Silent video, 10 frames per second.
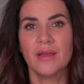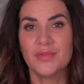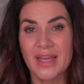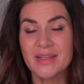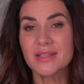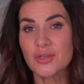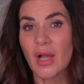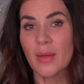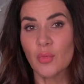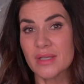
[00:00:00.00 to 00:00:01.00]
They
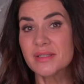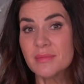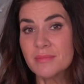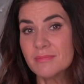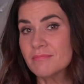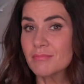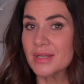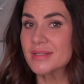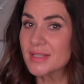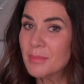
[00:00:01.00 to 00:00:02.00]
describe wisdom,
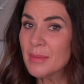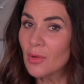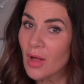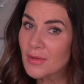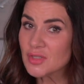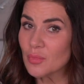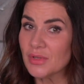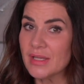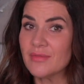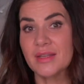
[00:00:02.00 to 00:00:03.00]
but some people also
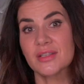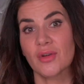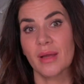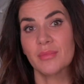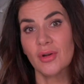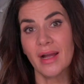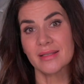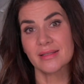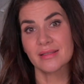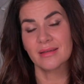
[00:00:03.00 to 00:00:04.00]
believe they describe
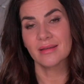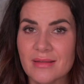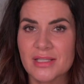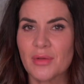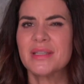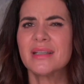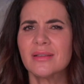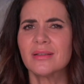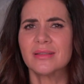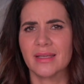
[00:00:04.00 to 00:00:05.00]
Christ. So I did a
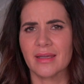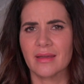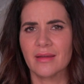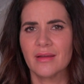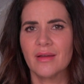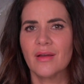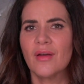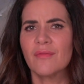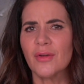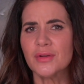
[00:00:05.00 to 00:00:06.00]
little digging.
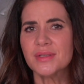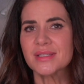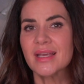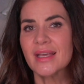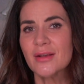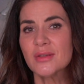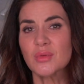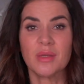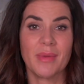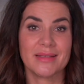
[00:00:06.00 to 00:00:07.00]
First, here's
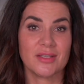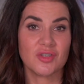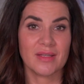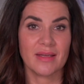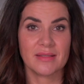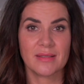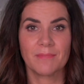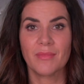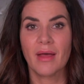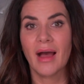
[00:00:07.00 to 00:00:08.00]
what the passage says.
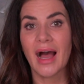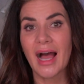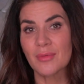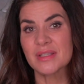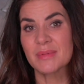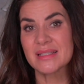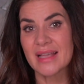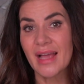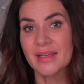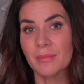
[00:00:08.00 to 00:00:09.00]
I was
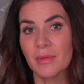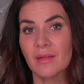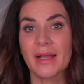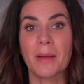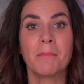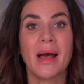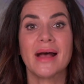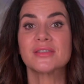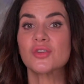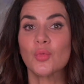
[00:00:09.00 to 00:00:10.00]
beside him like a
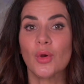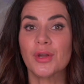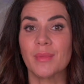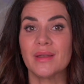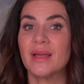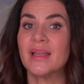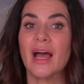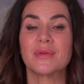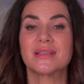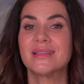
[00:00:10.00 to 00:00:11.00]
master workman, and I
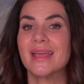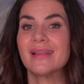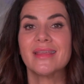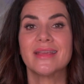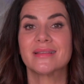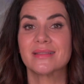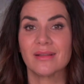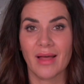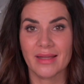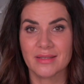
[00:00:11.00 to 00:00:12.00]
was daily his
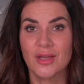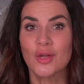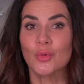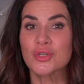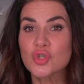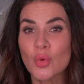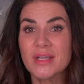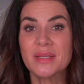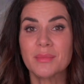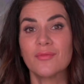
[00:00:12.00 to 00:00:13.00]
delight,
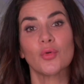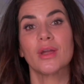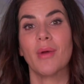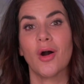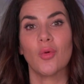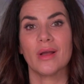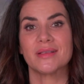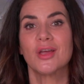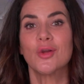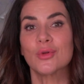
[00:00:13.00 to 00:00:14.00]
rejoicing before him
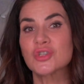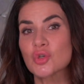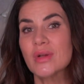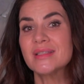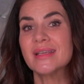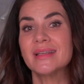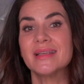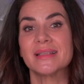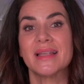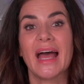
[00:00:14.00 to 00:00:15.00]
always, rejoicing in
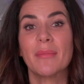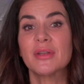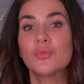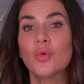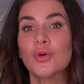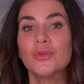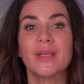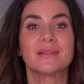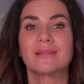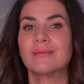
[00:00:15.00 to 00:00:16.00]
his inhabited world
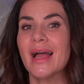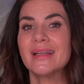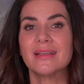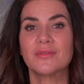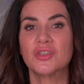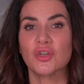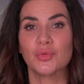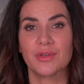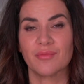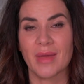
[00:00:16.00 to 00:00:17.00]
and delighting in the
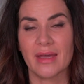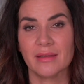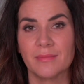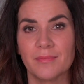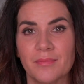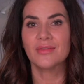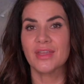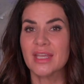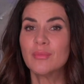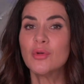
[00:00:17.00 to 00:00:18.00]
children of man. The
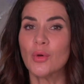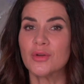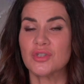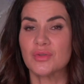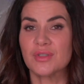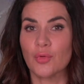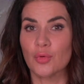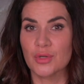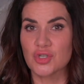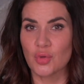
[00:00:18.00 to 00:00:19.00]
Hebrew words used for
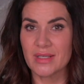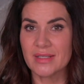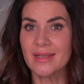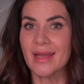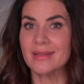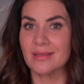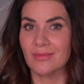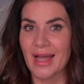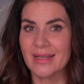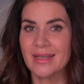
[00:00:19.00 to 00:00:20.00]
rejoicing and
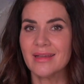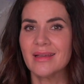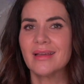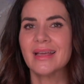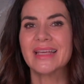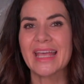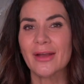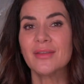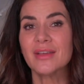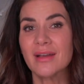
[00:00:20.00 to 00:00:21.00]
delighting
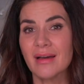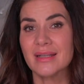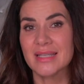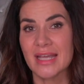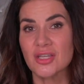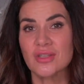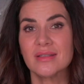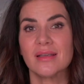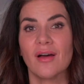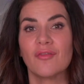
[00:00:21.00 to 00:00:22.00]
carry the
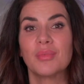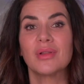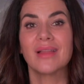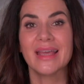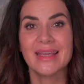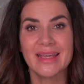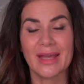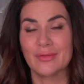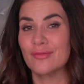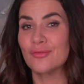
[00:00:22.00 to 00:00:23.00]
connotations of playing
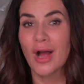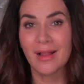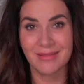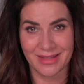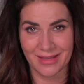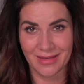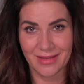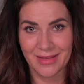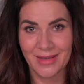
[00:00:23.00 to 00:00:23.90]
and frolicking.